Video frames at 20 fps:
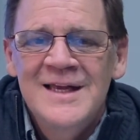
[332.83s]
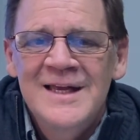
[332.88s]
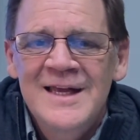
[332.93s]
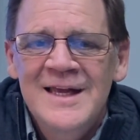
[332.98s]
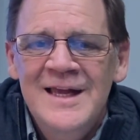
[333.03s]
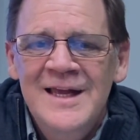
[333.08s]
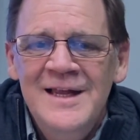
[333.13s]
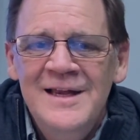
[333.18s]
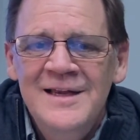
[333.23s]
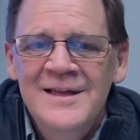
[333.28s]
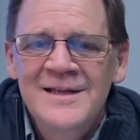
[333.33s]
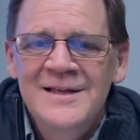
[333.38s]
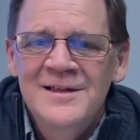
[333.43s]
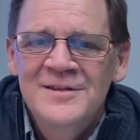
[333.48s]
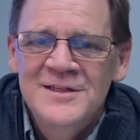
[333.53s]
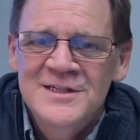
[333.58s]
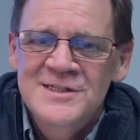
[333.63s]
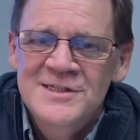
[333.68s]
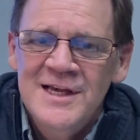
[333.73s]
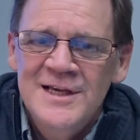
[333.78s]
In
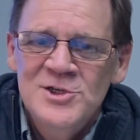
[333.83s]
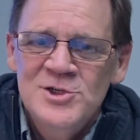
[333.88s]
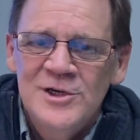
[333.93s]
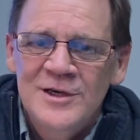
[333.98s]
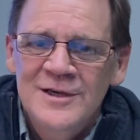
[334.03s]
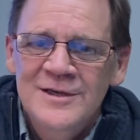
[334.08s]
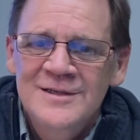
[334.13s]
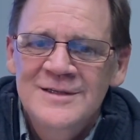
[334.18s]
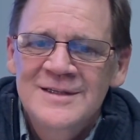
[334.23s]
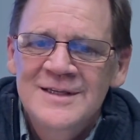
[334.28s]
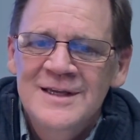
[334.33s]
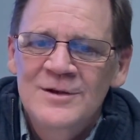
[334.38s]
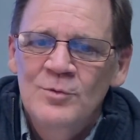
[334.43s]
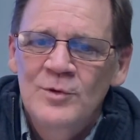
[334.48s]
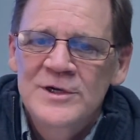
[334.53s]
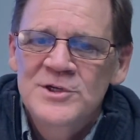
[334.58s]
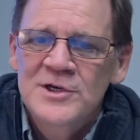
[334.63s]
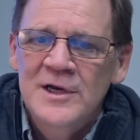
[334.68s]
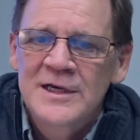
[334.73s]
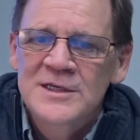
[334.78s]
the session in
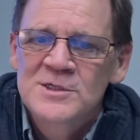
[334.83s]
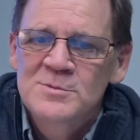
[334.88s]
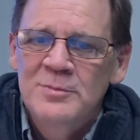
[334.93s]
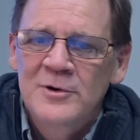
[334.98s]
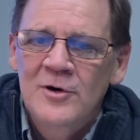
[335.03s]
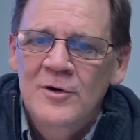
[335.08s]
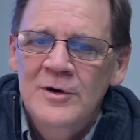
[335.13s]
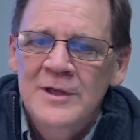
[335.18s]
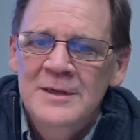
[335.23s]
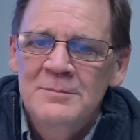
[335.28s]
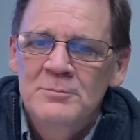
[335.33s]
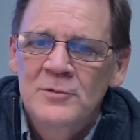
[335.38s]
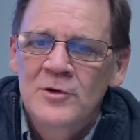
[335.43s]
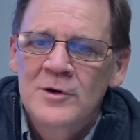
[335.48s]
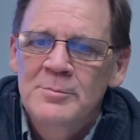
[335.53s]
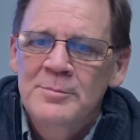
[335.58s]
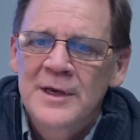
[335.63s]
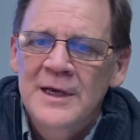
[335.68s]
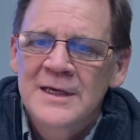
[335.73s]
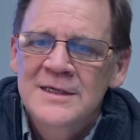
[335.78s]
which I spoke in
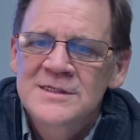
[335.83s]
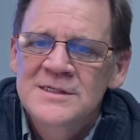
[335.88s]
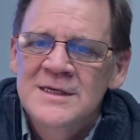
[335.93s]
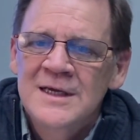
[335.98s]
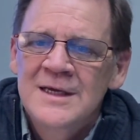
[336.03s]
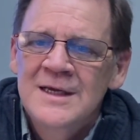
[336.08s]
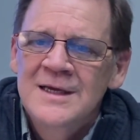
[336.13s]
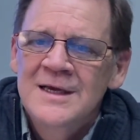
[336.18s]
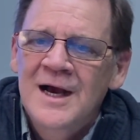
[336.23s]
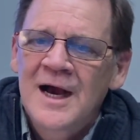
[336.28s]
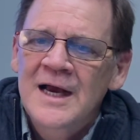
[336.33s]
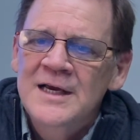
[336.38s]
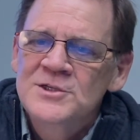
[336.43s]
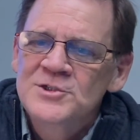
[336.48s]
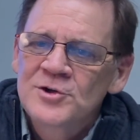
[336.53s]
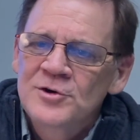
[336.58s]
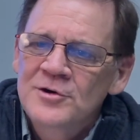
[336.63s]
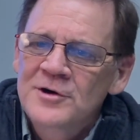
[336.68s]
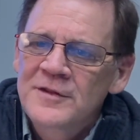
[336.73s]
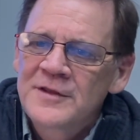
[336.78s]
Budapest, I
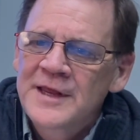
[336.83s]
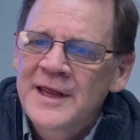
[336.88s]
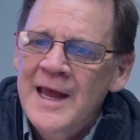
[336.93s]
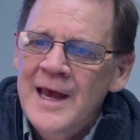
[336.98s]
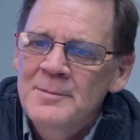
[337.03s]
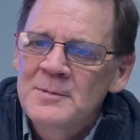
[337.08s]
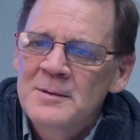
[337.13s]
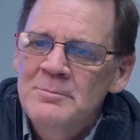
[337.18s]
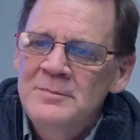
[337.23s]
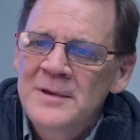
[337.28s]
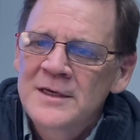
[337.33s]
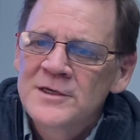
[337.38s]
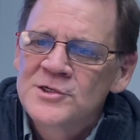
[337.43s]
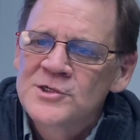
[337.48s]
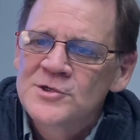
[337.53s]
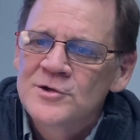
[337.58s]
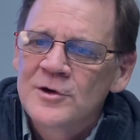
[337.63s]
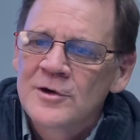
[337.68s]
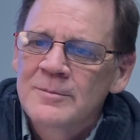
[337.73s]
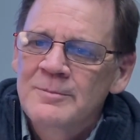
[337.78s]
turned to the cabinet
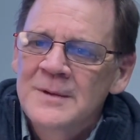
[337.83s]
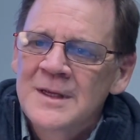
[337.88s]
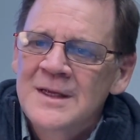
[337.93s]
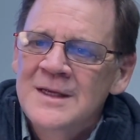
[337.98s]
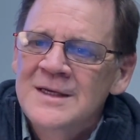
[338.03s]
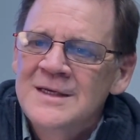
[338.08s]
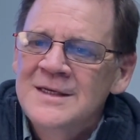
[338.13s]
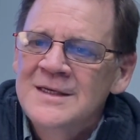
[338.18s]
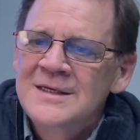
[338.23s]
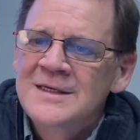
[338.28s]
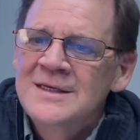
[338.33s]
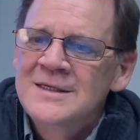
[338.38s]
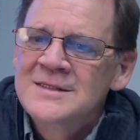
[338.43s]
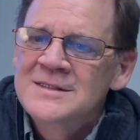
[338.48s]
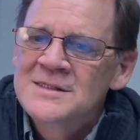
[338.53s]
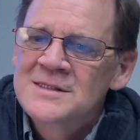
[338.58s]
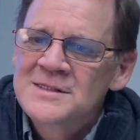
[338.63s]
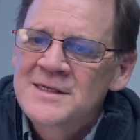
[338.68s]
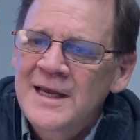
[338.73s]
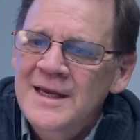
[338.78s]
minister,
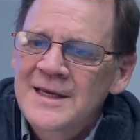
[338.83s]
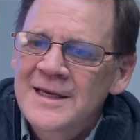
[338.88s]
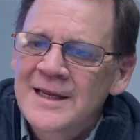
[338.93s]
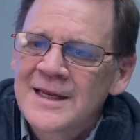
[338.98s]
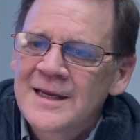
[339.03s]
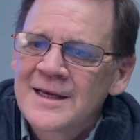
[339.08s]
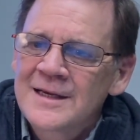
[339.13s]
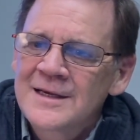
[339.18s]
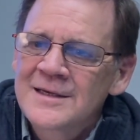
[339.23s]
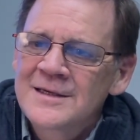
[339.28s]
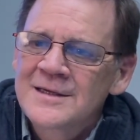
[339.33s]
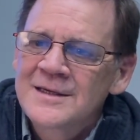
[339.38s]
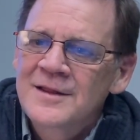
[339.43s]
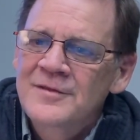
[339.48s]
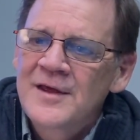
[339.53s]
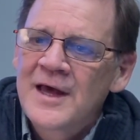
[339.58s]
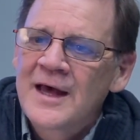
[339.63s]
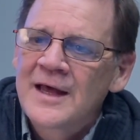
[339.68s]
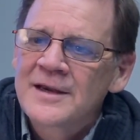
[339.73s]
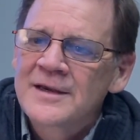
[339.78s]
stating
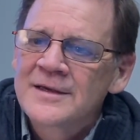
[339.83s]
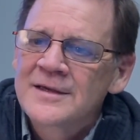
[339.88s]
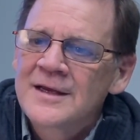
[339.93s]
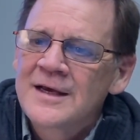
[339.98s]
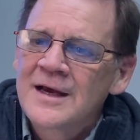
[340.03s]
that